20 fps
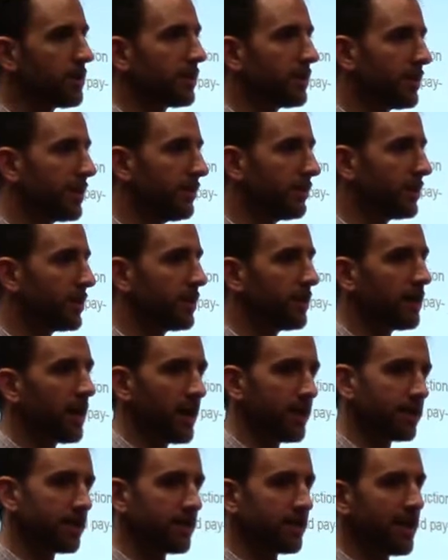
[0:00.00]
can leave in the
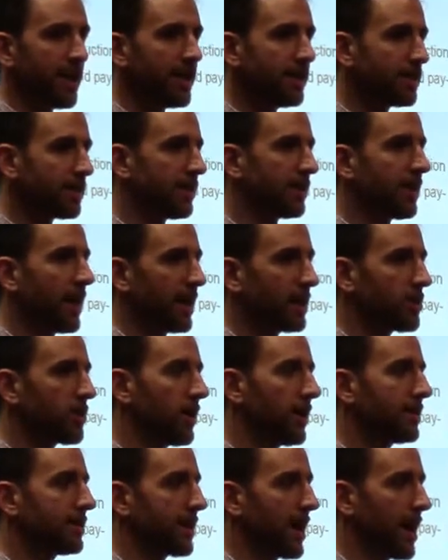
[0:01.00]
United States on that
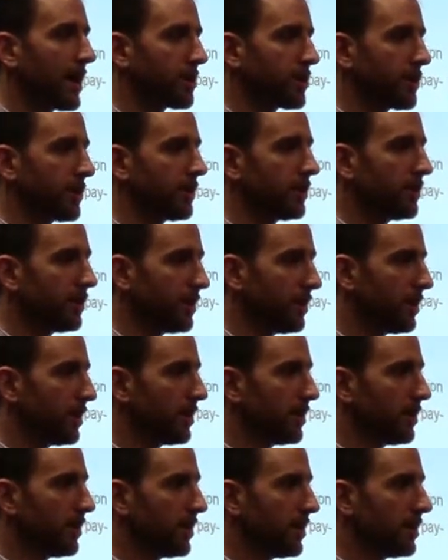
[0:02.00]
transaction
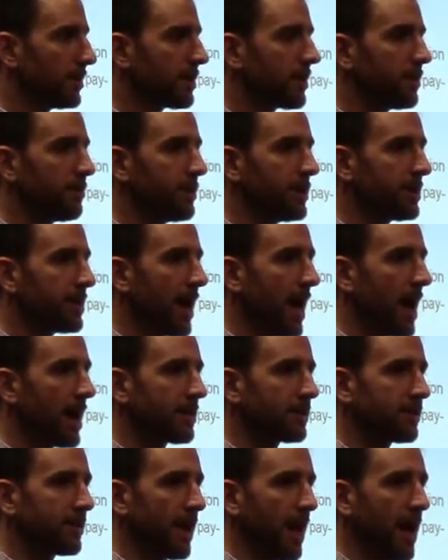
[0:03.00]
is going to be
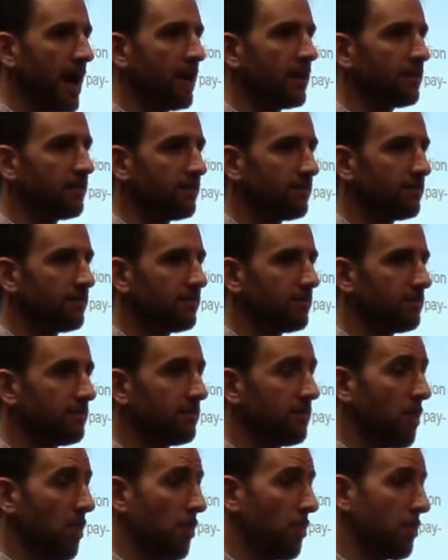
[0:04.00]
taxed at
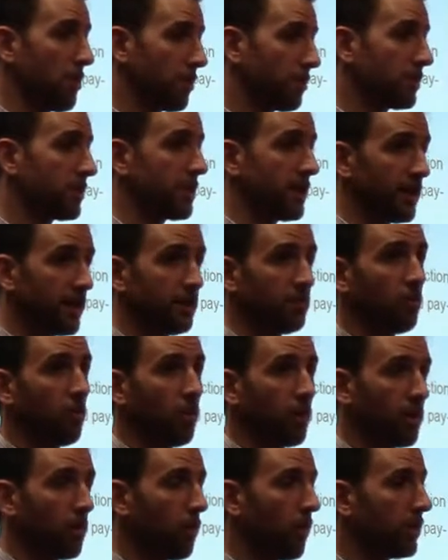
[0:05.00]

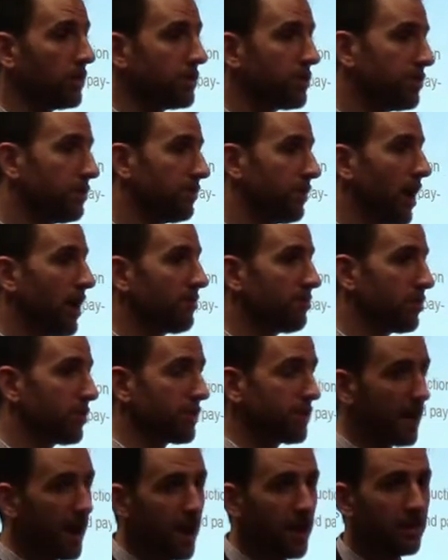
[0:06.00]

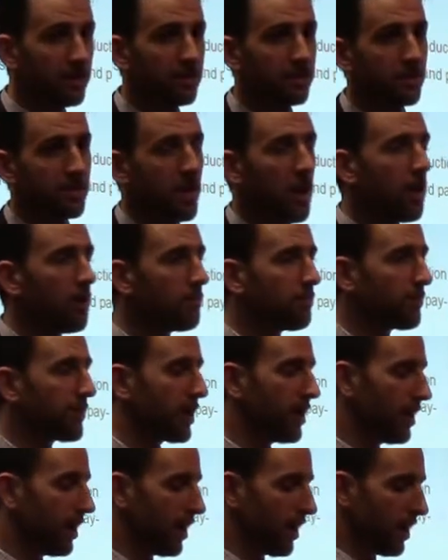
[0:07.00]
13.125%. So
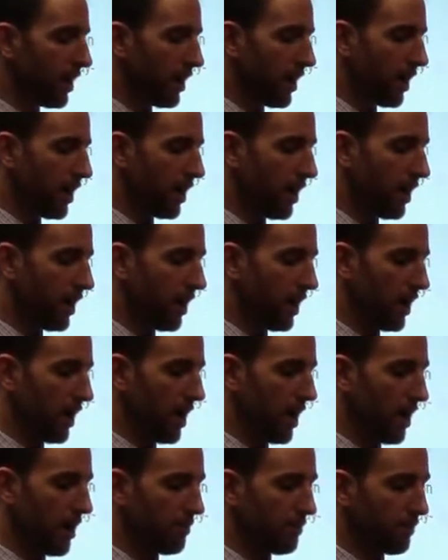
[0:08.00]

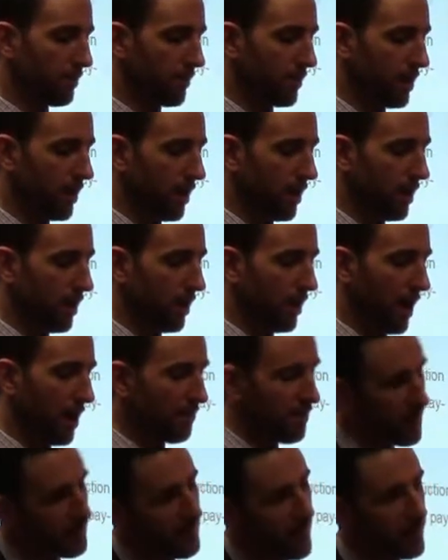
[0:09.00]
I
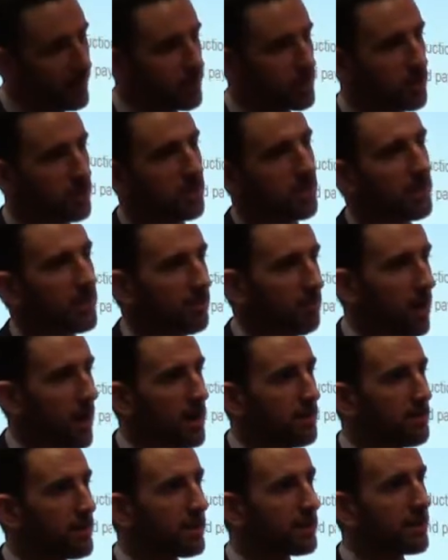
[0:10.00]
find that interesting,
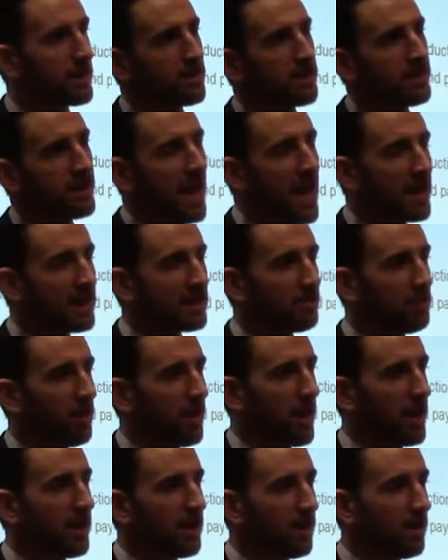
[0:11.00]
right? Because as a tax
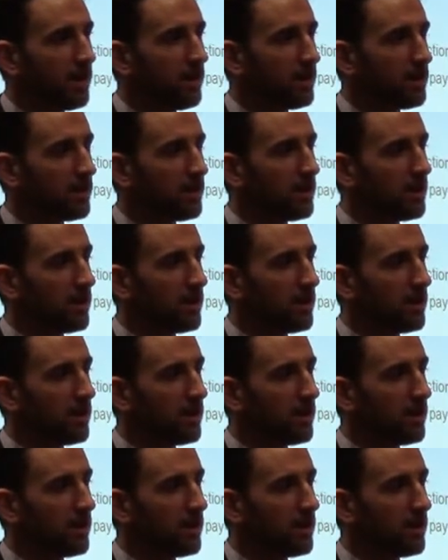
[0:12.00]
planner,